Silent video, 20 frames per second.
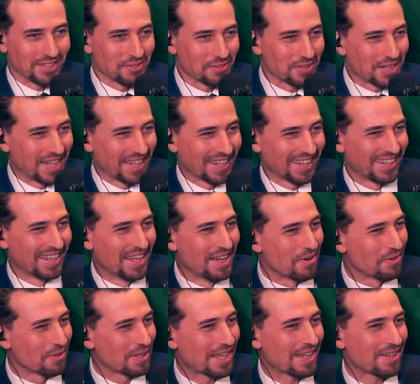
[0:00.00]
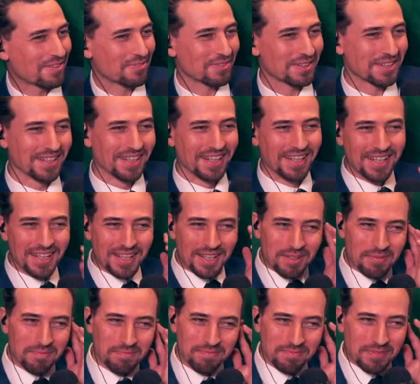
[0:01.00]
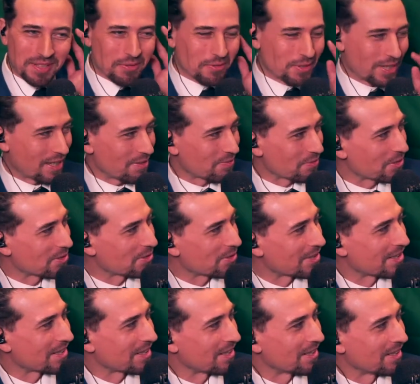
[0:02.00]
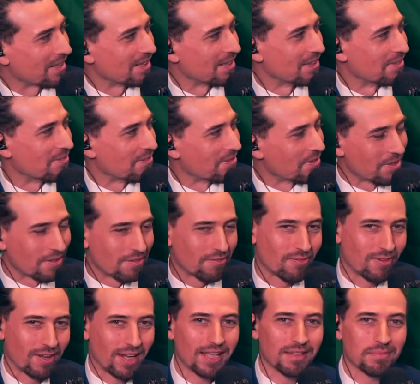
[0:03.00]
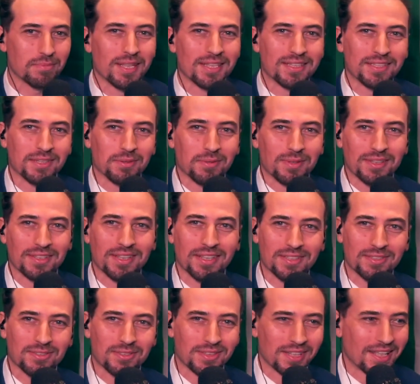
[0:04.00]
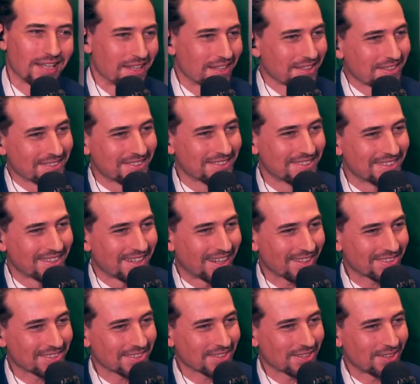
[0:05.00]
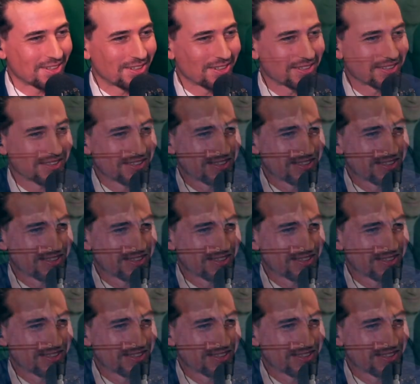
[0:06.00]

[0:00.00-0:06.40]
we have your flatmates here with us today. How's it going,